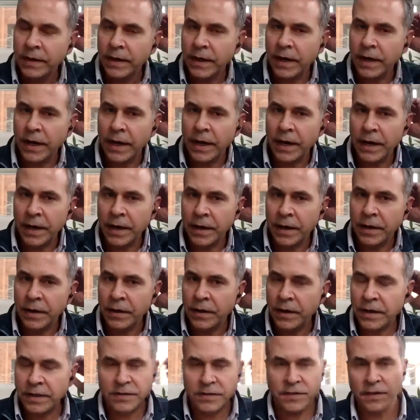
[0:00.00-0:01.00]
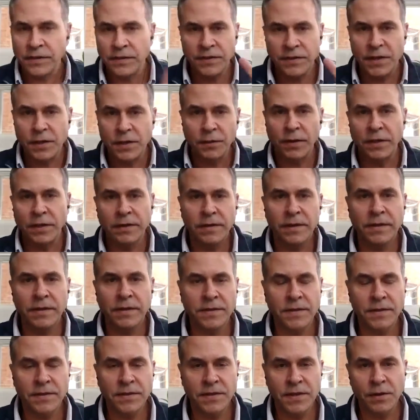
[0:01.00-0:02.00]
Uh, it's a secret.
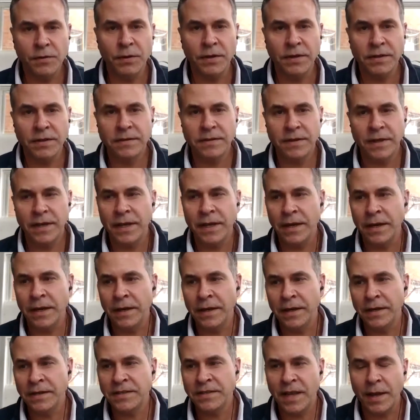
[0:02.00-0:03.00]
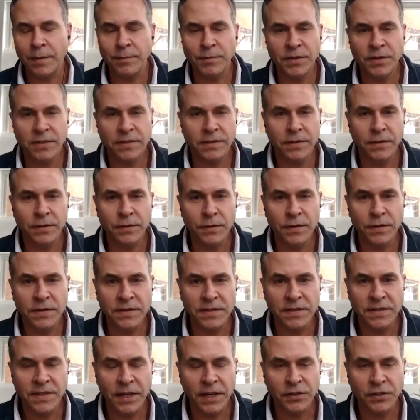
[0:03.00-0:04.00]
It's a secret uh, attempt to do
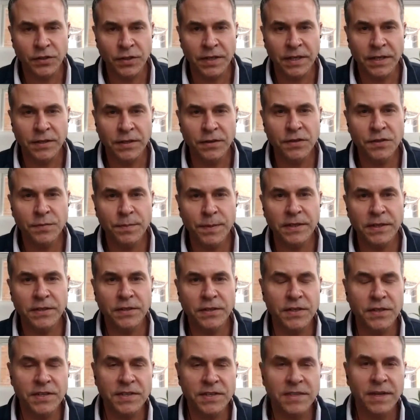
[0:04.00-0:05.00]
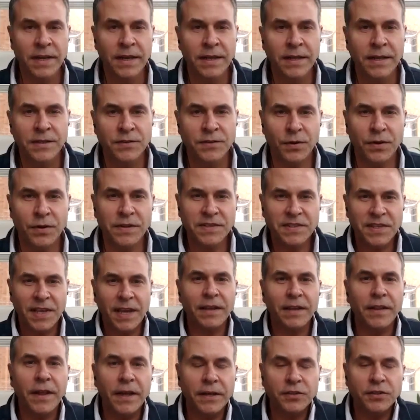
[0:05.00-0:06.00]
this intentionally. Can you speak to just sort of the
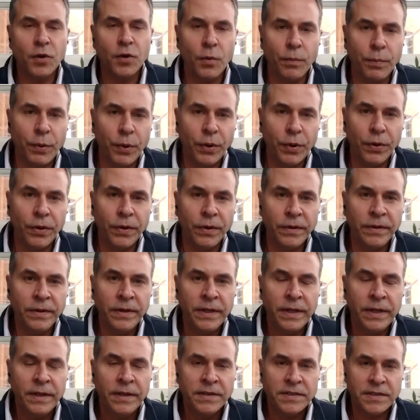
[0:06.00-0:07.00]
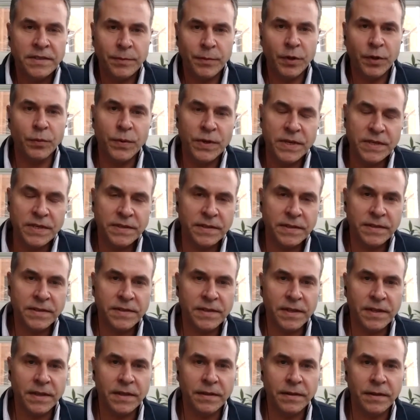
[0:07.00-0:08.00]
psychological pull? some of the
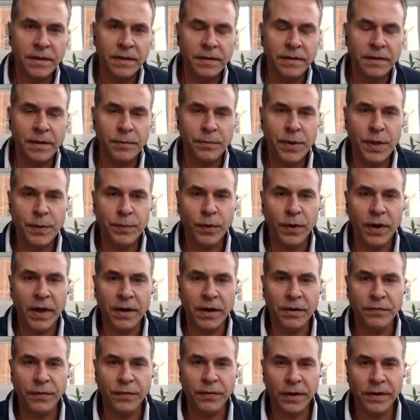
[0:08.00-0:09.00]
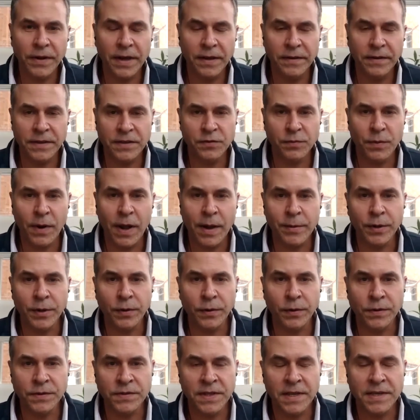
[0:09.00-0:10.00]
reasons that, that, that people kind of fall down these rabbit
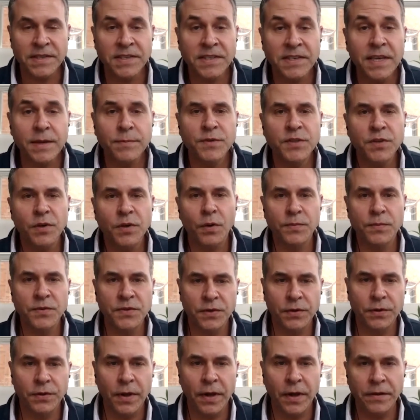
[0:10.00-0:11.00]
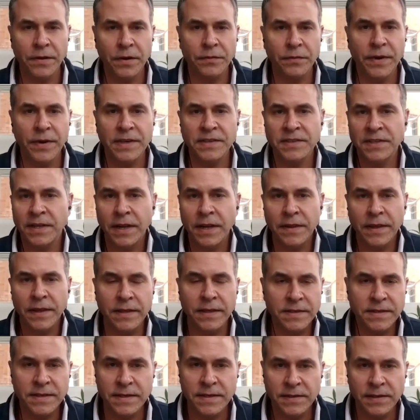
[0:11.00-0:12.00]
holes. They seem so absurd on their face, and I think
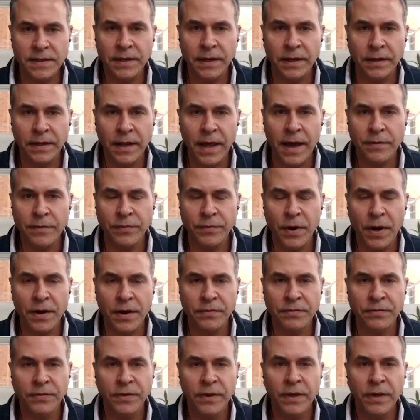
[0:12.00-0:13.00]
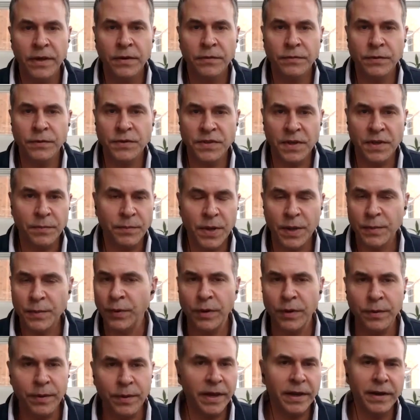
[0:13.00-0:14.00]
it's easy to laugh off for some
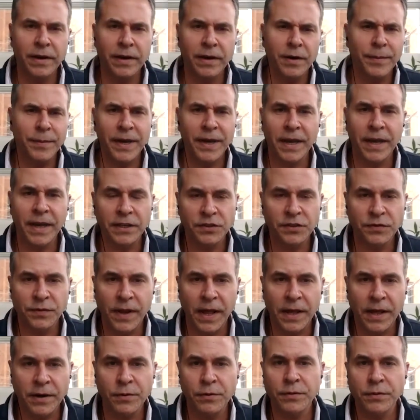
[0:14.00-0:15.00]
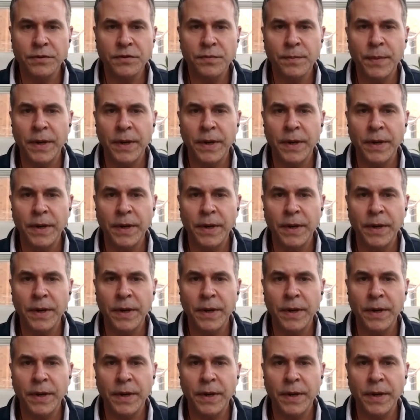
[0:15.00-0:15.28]
people to like, oh my gosh, flat earthers.